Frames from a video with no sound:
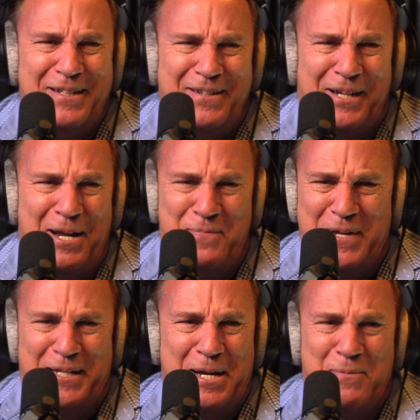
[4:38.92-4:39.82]
you gotta
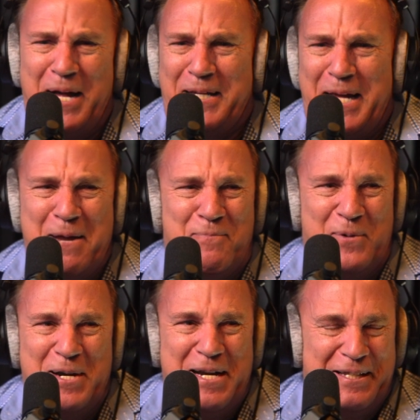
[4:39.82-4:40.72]
be kidding me! I can't
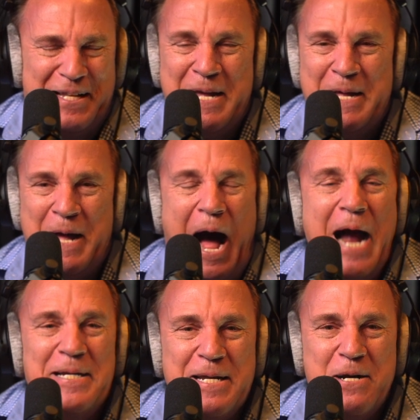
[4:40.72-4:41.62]
breathe.
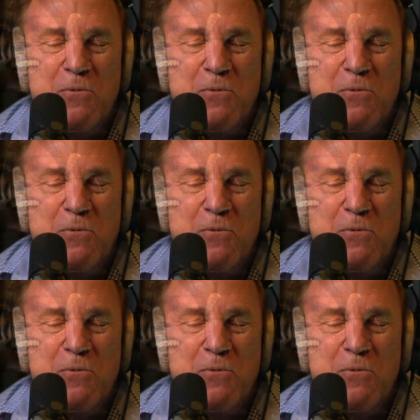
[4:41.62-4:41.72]
I did it